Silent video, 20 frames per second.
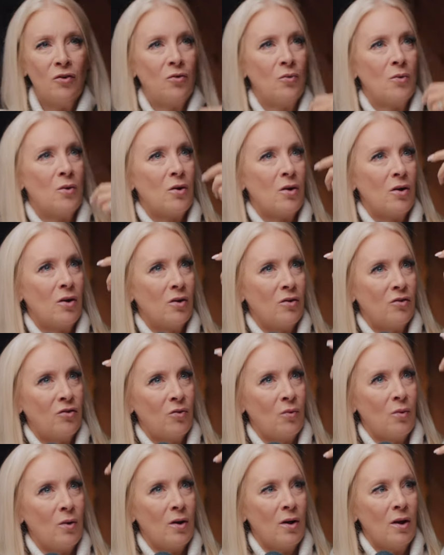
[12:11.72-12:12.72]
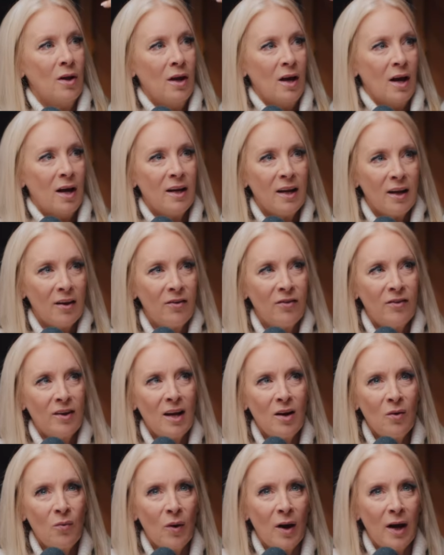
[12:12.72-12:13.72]
to an
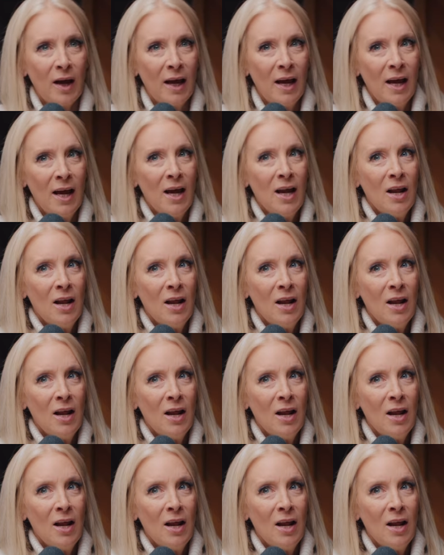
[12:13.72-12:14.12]
extent where